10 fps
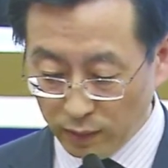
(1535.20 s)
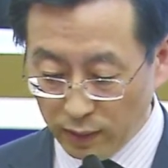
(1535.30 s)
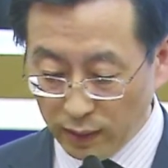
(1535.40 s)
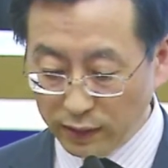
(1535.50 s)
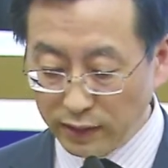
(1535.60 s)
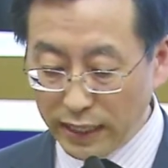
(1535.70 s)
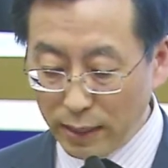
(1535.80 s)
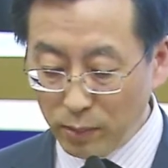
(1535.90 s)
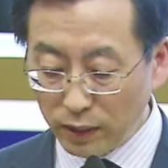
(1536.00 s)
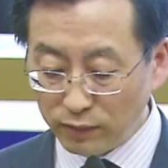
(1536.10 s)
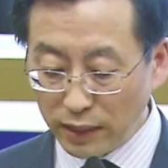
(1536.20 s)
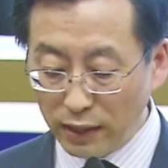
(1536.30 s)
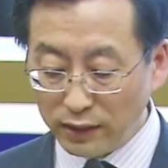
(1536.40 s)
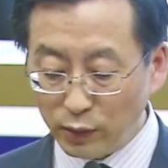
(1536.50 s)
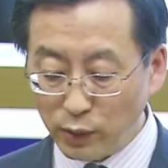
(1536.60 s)
And the number of
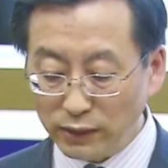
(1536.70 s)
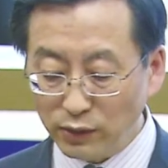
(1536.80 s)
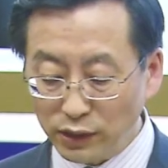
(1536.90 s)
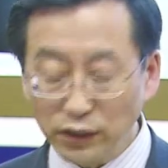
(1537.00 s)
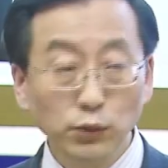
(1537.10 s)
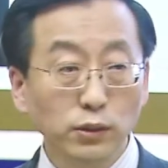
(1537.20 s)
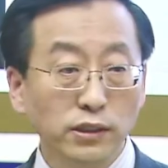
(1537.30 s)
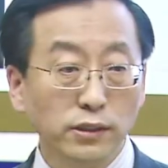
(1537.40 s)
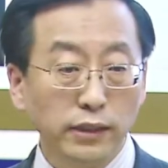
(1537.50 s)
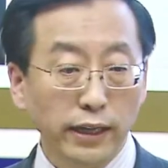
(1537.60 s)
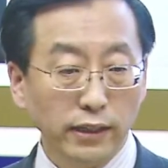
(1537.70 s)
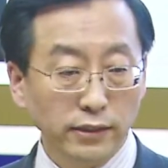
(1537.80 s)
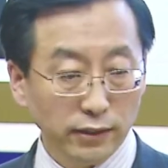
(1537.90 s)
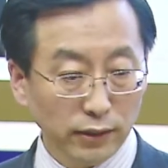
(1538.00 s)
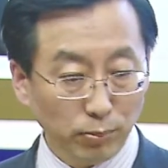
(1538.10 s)
undergraduate students, as
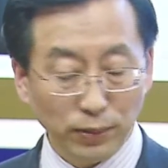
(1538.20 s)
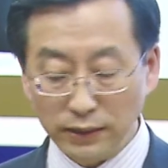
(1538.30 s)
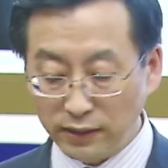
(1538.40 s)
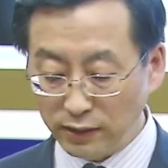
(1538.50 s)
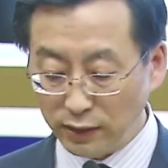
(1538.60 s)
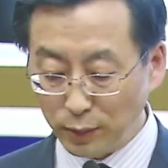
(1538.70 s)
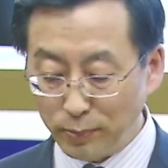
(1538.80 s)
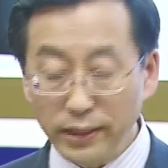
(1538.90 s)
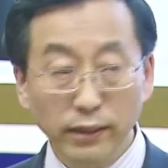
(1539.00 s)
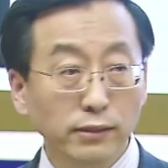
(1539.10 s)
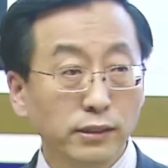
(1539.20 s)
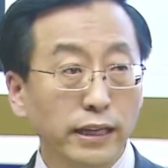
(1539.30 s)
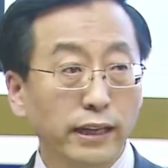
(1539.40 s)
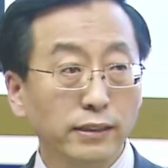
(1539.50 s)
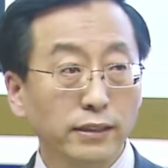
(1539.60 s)
the President Demir
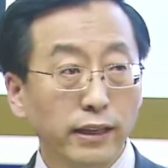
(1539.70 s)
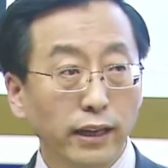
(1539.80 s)
said,